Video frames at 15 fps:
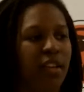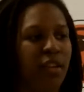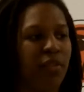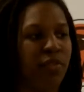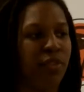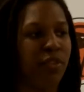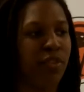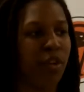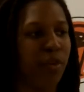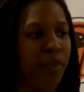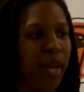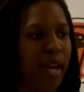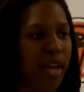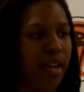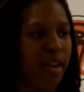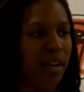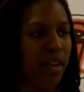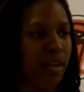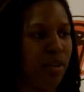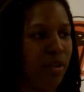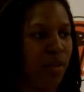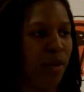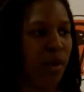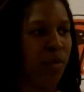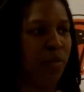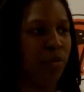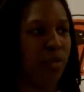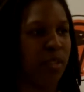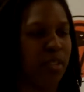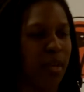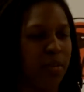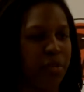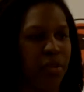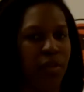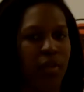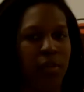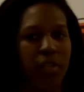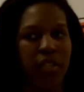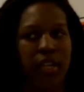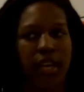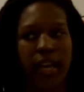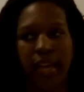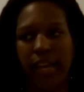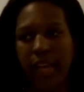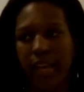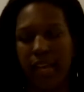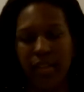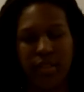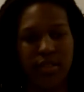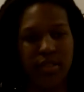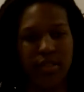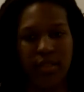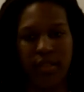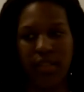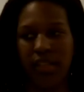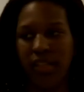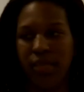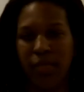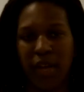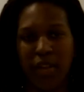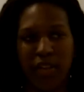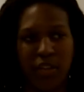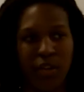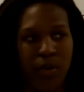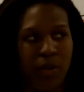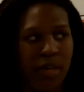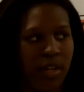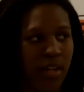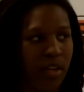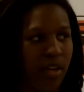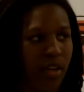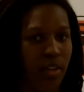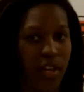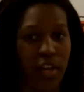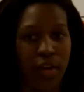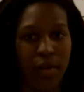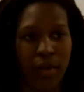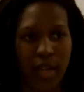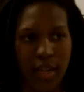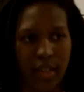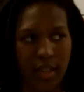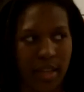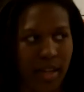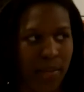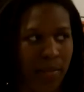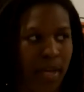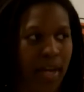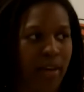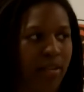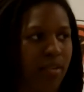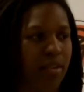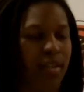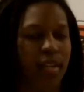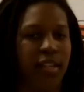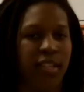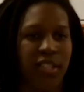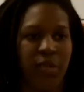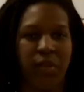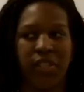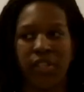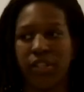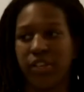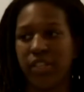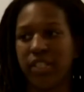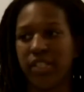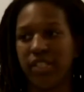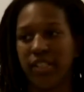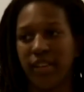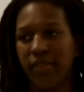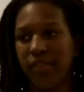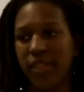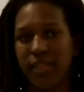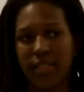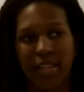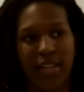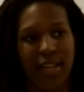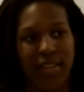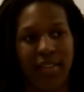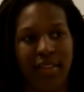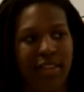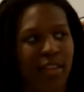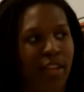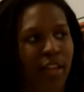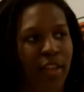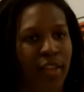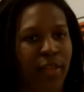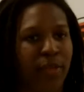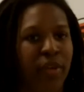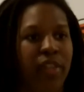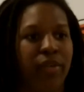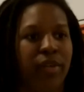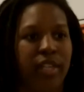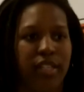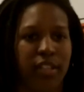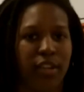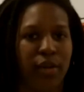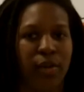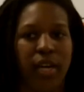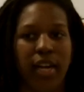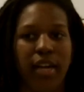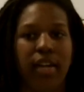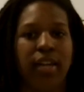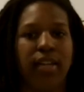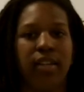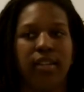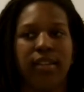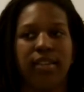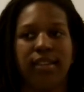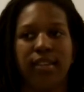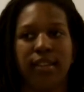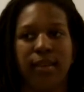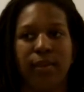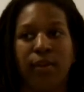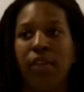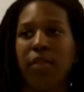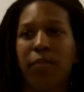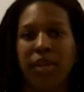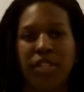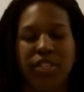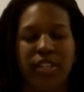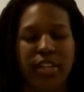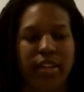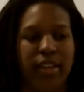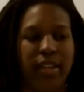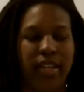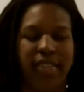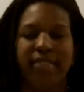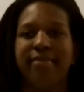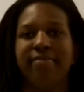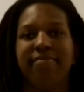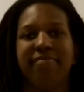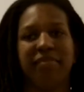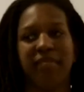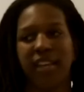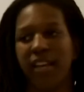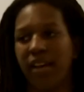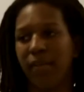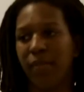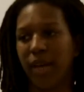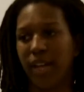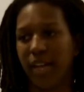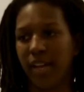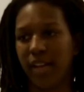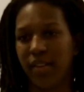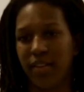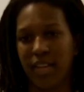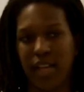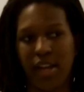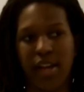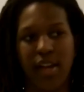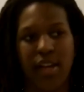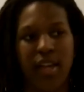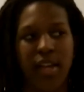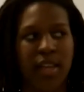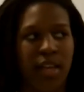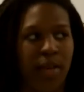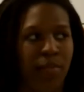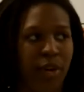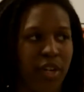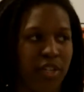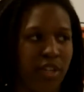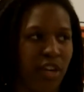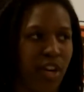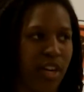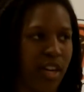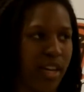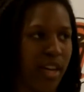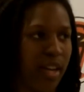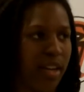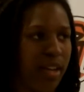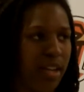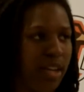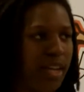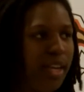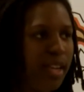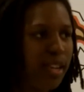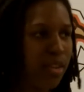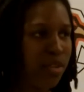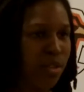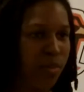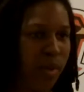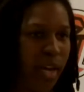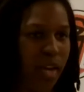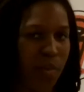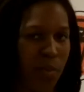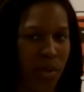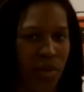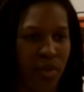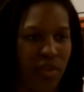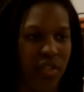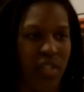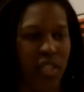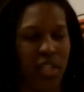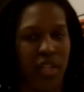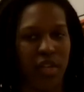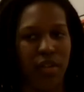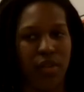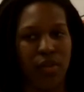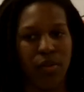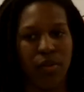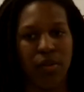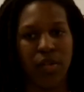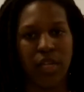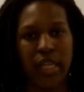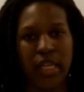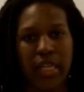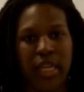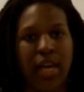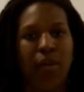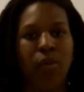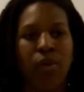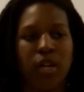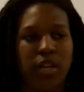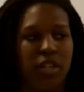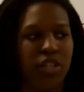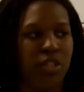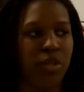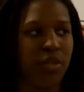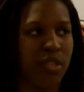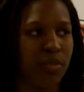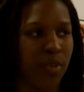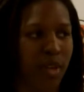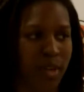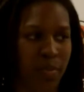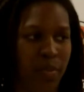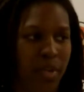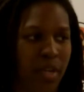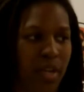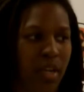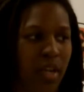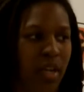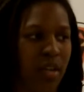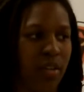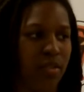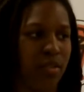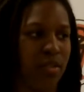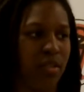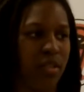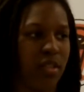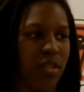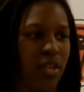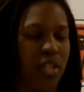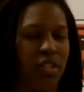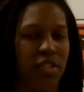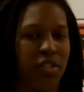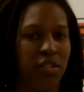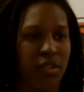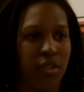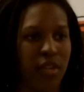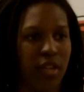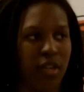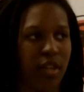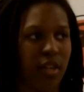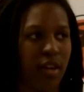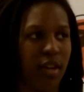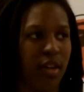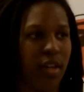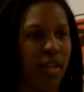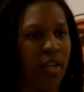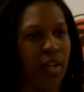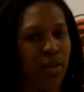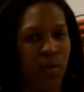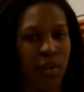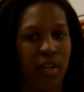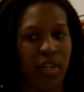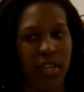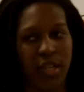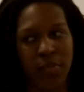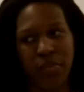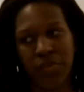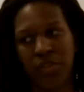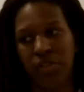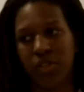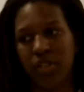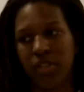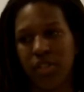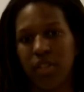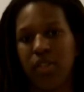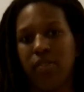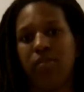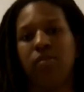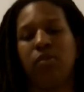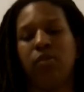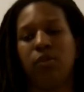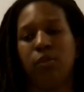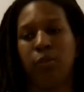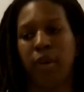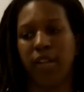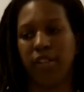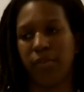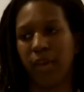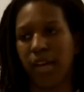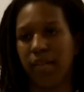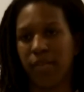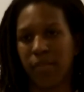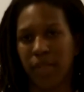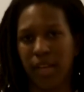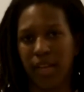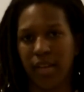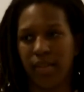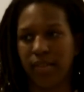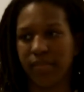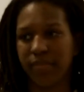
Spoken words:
You feel so bad, you know, you almost want to stop shooting, but you're like, I can't. It's about to go in, you know, they go in, they come out. Especially Chrissy Steffen, she had 3 threes go in, and we're on the bench cheering, and they come back out. That breaks your heart. It kind of kills your backbone to you not wanting to shoot as much. But, you know, Chrissy's a shooter. We're a team shooter, so we'll bounce back from that.